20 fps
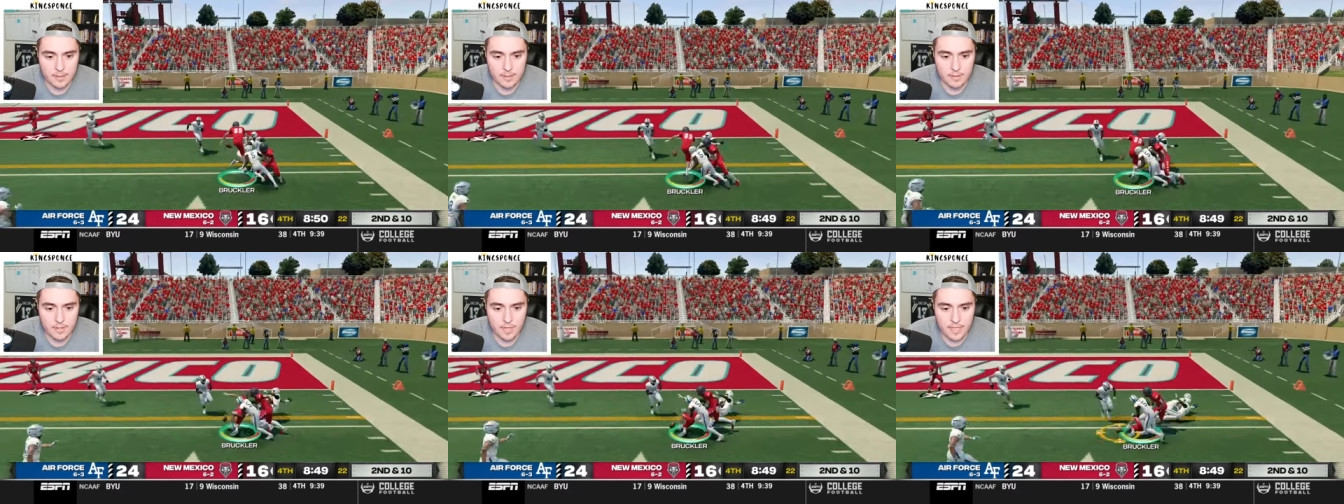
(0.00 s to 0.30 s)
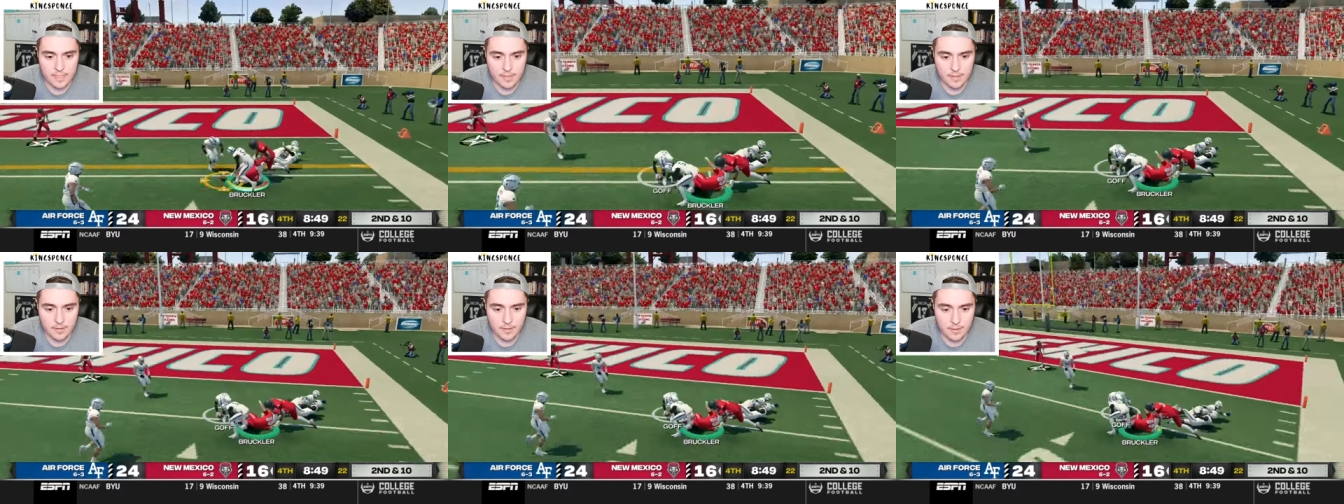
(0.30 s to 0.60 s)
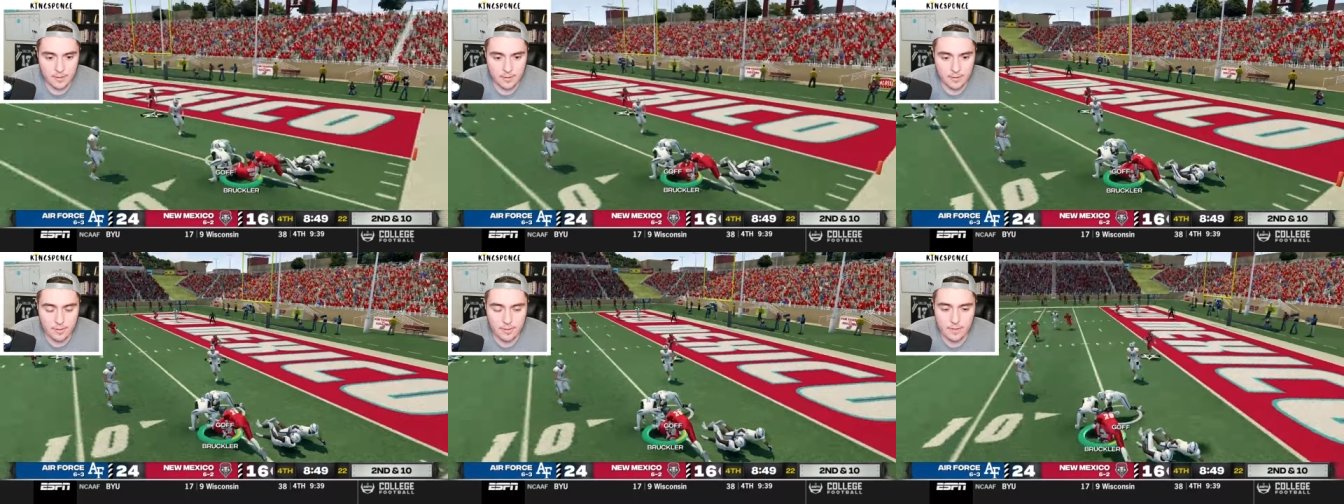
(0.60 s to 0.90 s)
Tries to
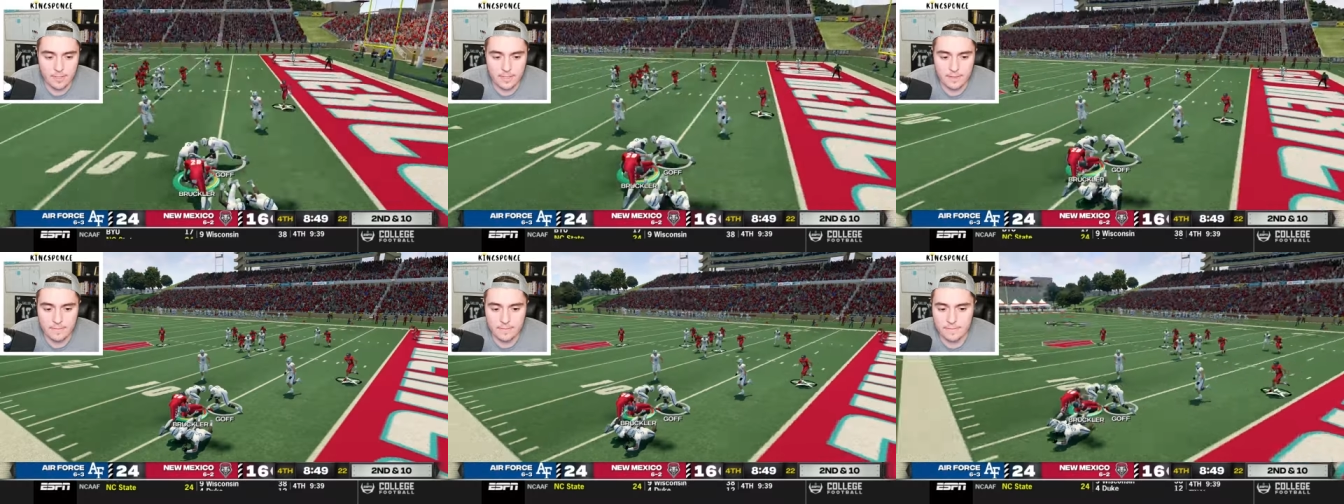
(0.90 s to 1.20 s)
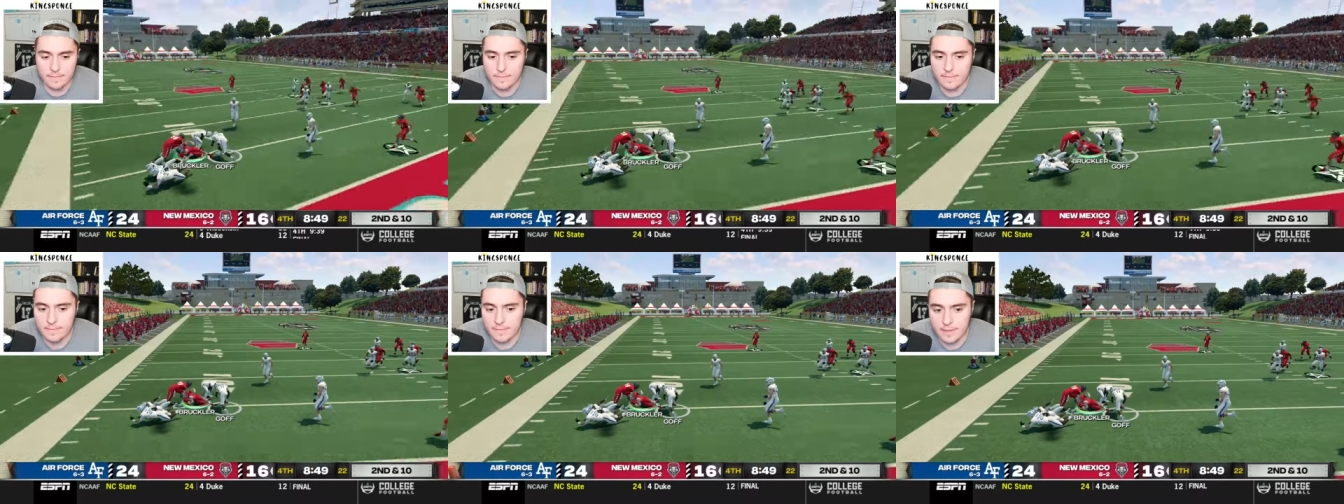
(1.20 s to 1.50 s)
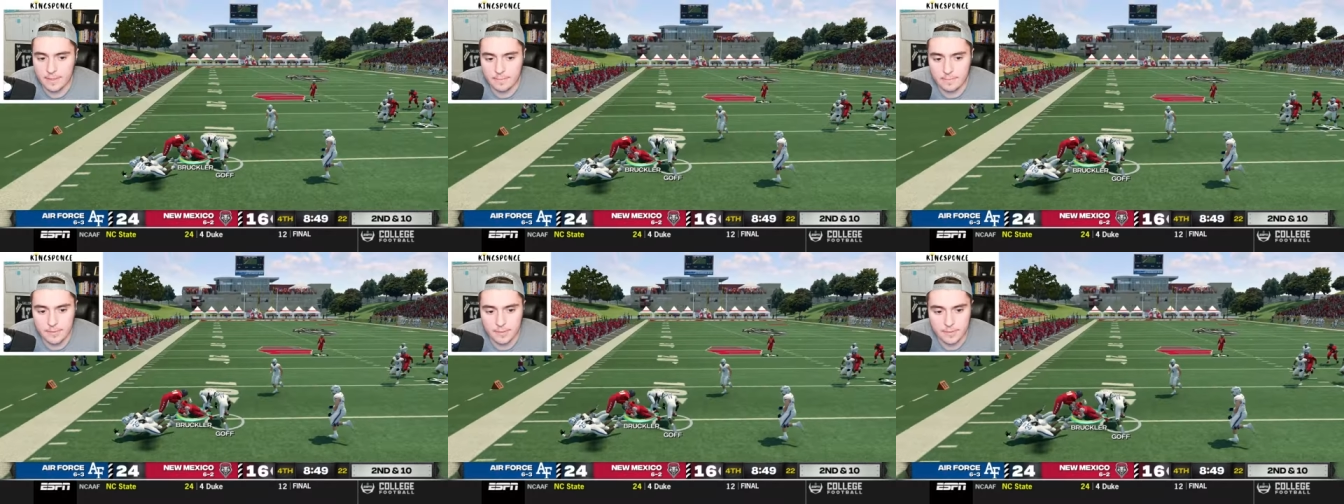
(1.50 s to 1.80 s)
hurdle and
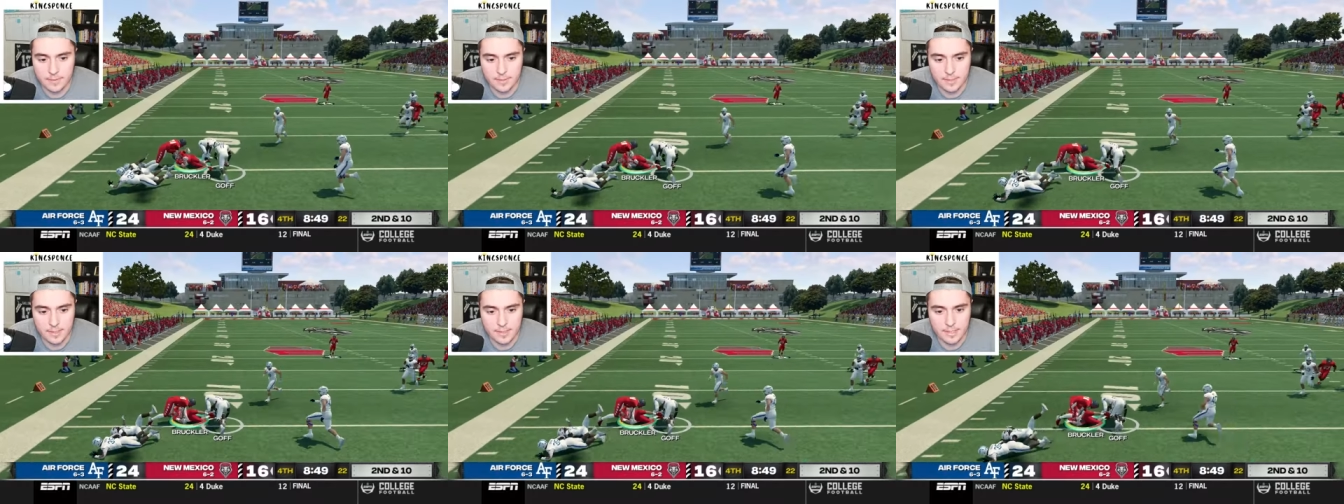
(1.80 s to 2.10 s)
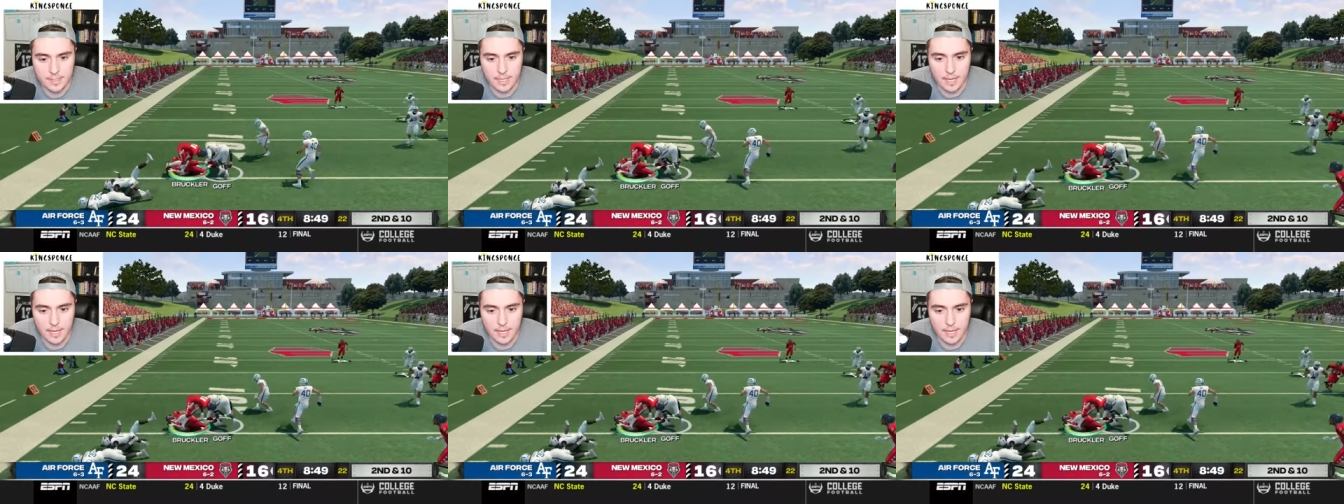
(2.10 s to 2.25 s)
fumbles.